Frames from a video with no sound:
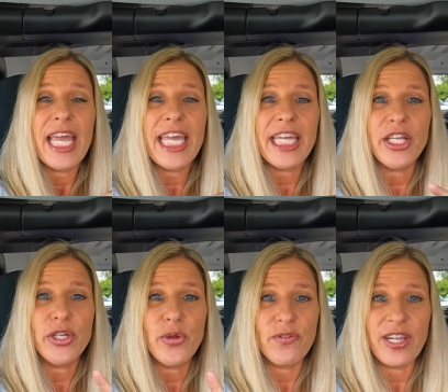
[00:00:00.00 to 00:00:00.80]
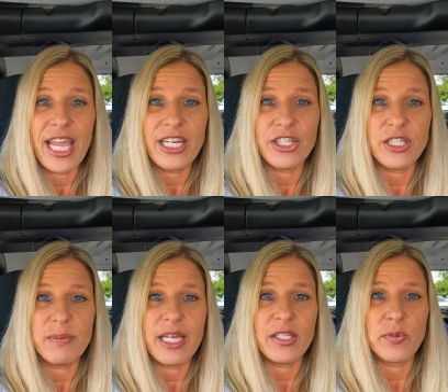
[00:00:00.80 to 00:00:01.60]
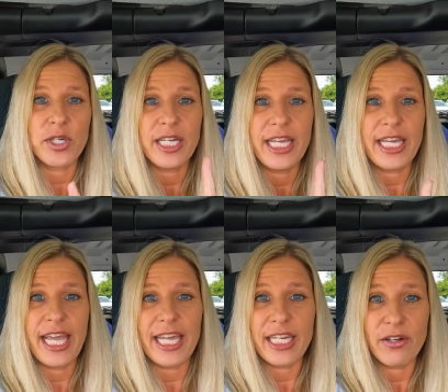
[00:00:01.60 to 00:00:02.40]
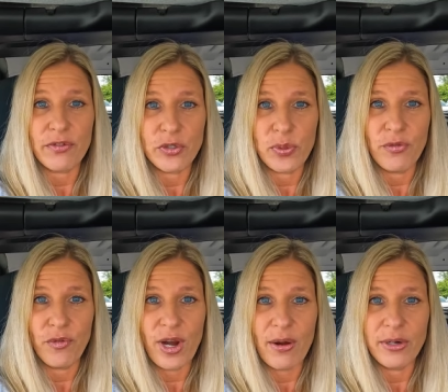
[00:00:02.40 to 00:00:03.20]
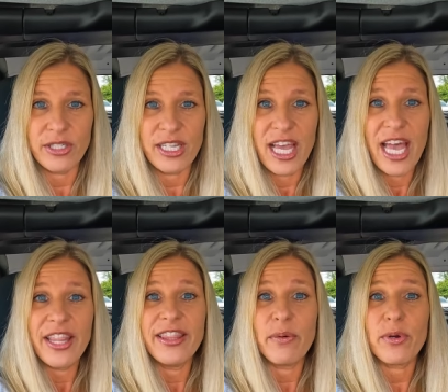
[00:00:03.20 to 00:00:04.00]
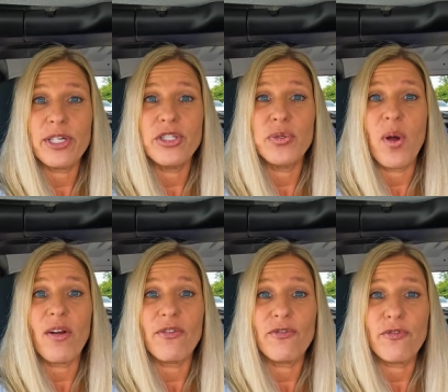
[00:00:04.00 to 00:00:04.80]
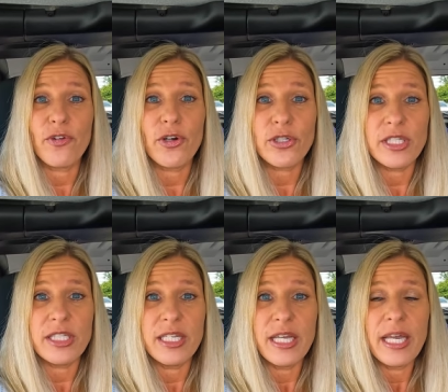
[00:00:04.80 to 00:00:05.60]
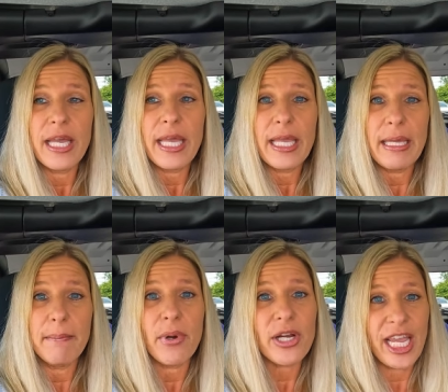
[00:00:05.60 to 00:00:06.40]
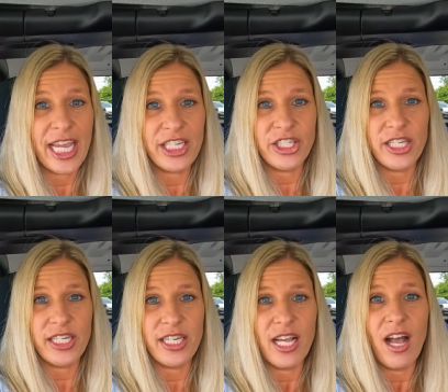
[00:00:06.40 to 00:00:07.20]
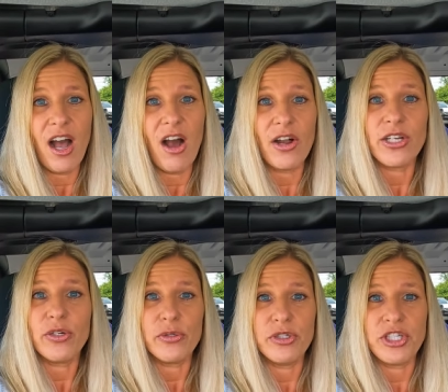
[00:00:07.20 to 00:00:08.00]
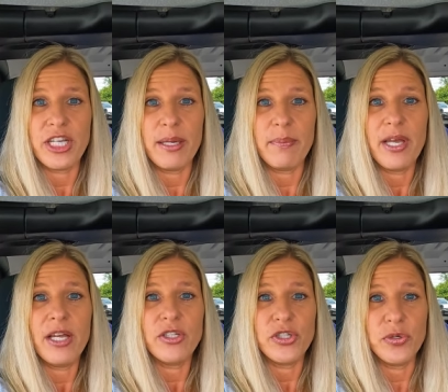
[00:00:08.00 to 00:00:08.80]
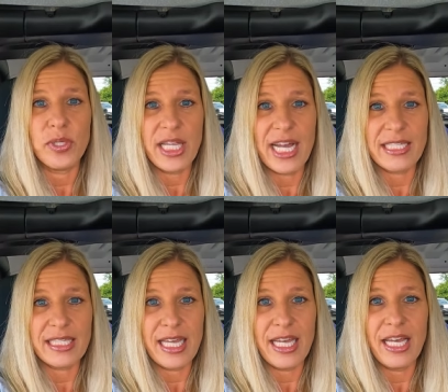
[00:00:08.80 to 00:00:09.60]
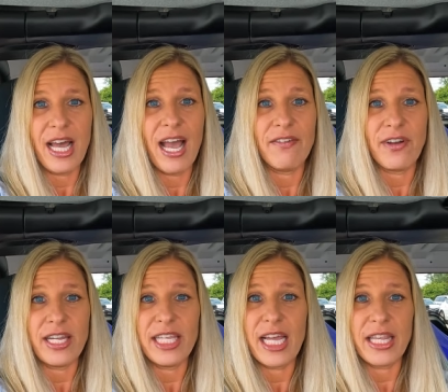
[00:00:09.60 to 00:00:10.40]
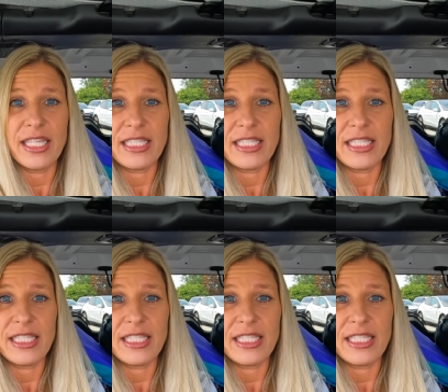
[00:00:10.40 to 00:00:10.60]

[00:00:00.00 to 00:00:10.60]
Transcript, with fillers: hit notifications because we're going to hit Canada for 24 hours then we're going to do our first embarkation on a cruise ship to Alaska I finally got